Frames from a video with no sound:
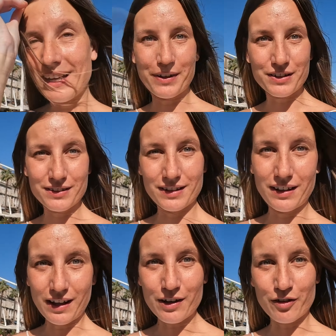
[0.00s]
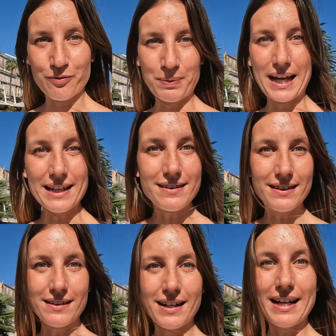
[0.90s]
There's a lot of plants
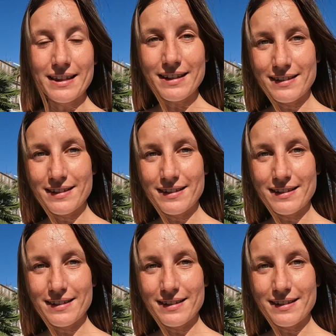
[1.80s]
here in